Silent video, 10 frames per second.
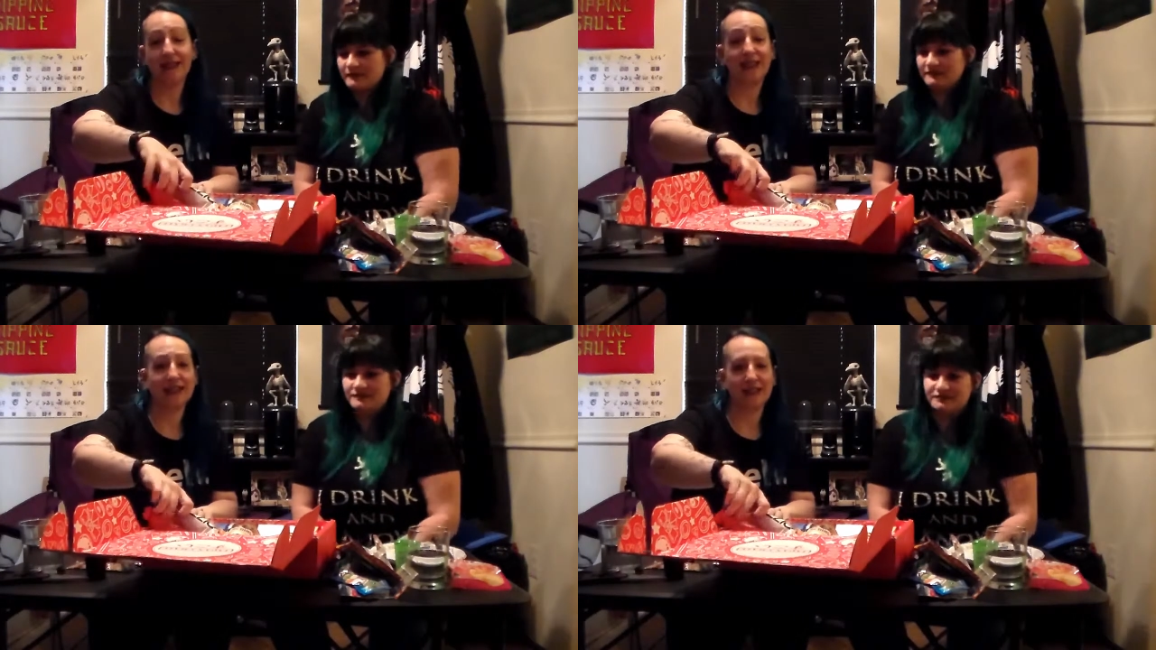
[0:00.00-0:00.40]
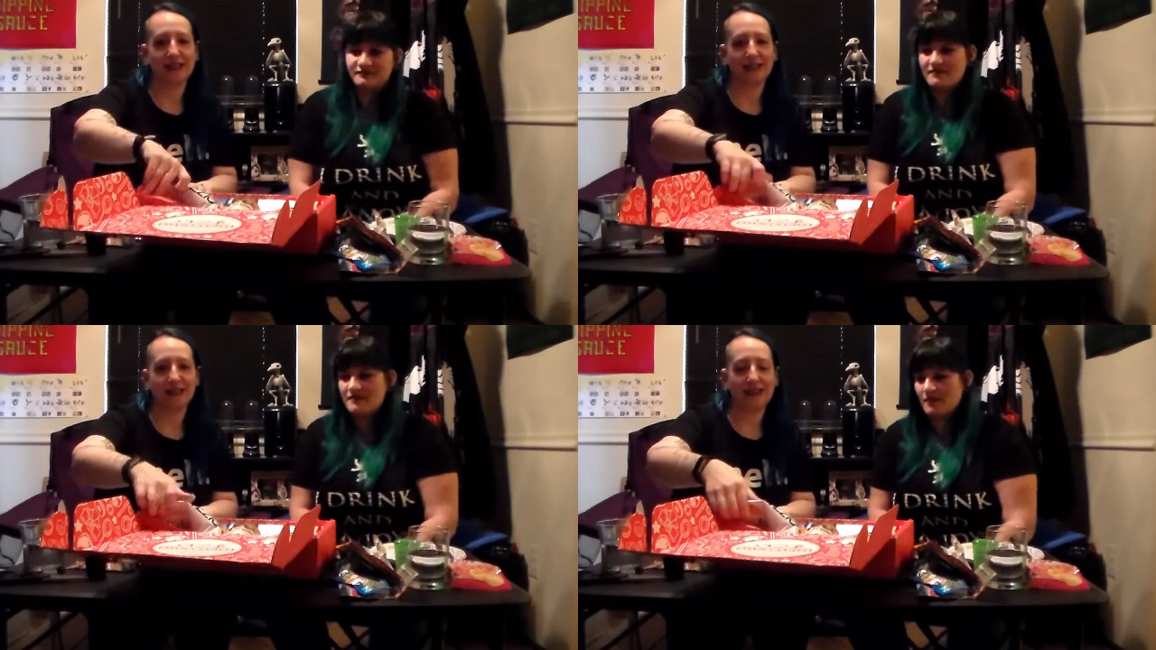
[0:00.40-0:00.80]

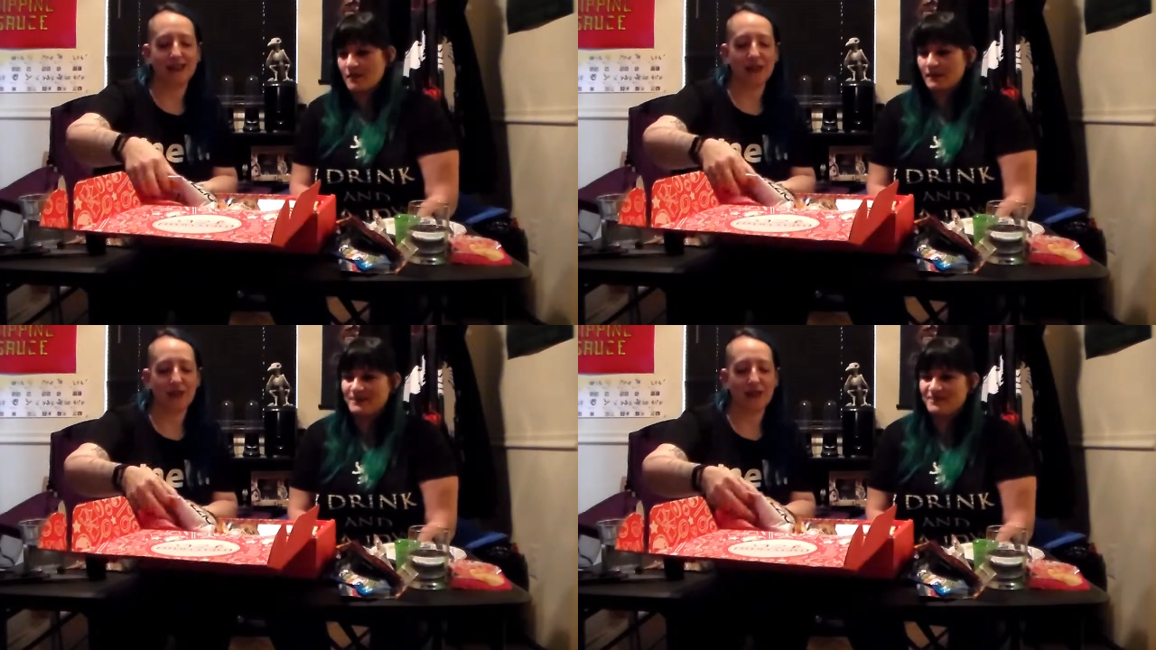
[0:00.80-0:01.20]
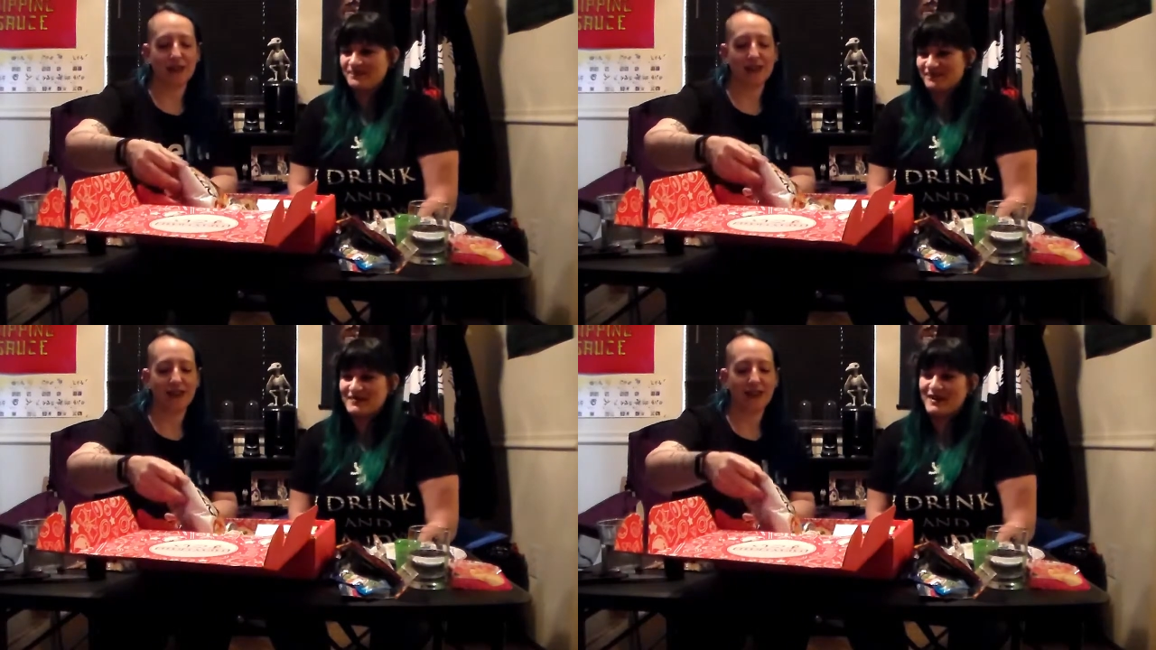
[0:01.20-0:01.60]
Speaker 1: These, ex- at least, are
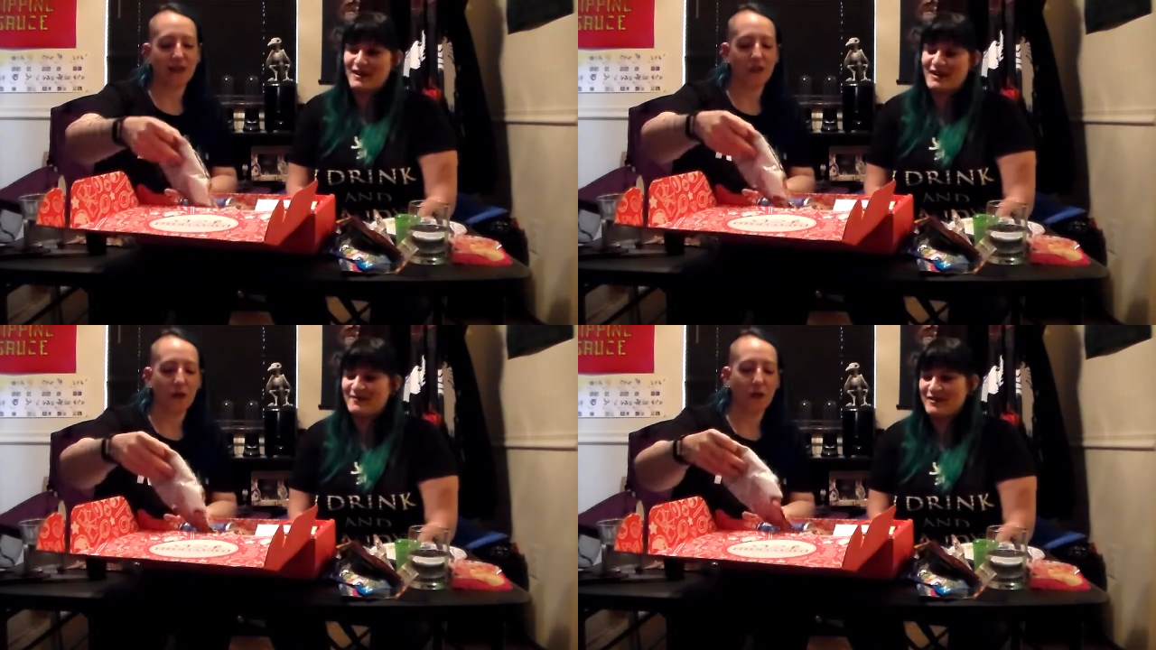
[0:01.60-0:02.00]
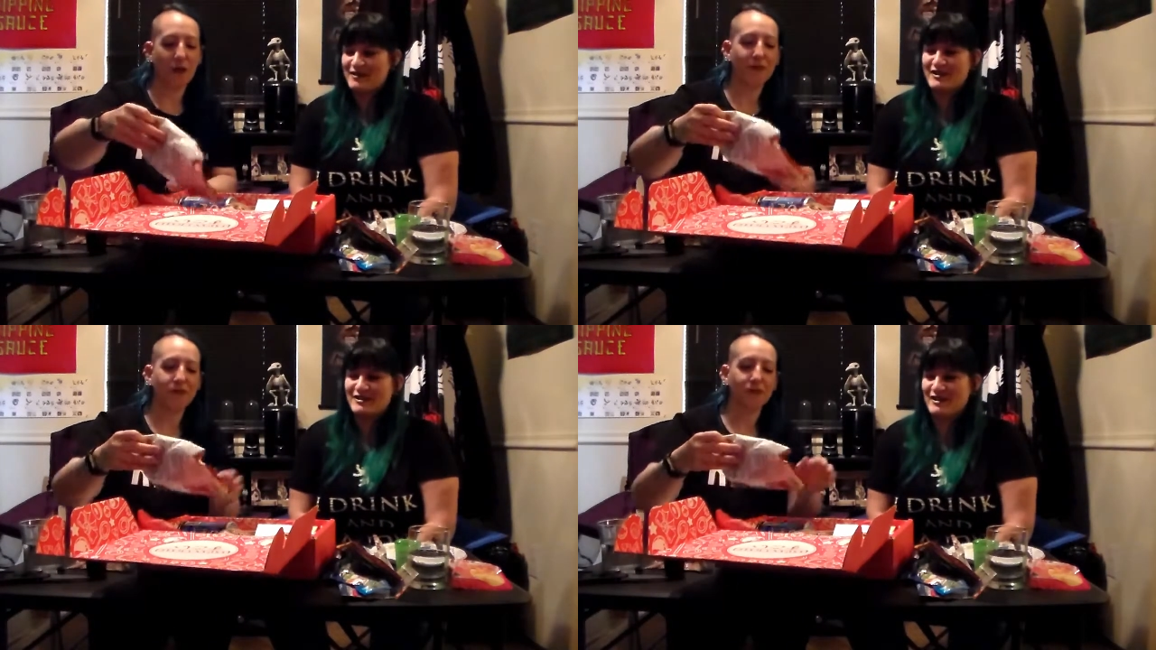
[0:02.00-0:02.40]
very excited I am
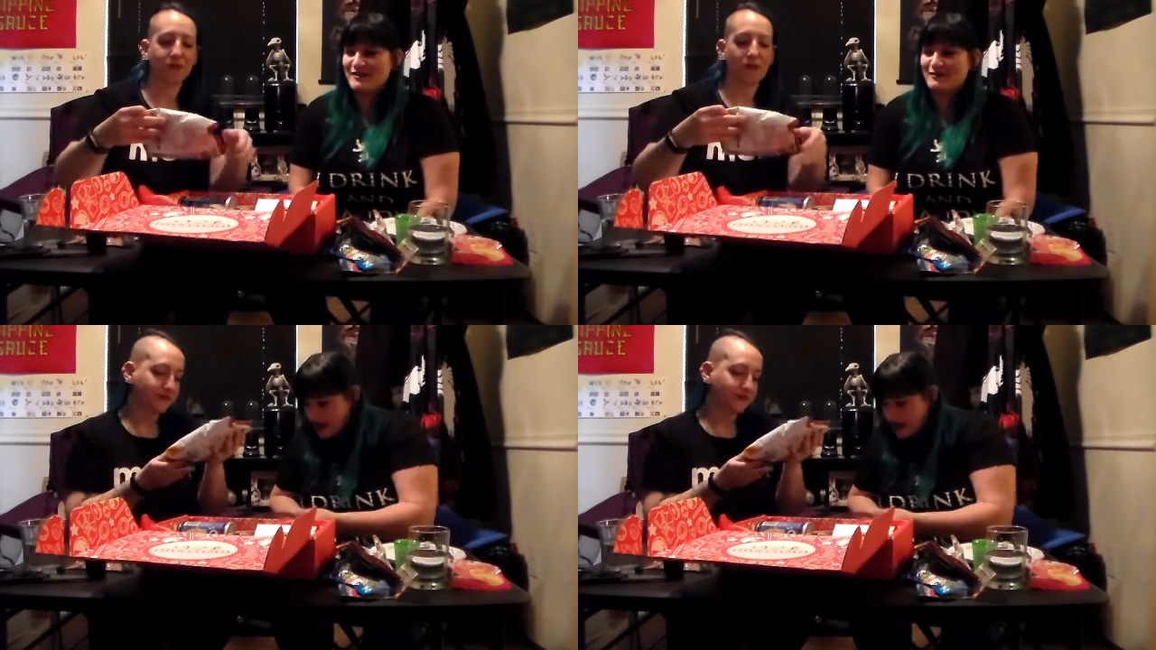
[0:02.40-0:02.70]
for. very excited.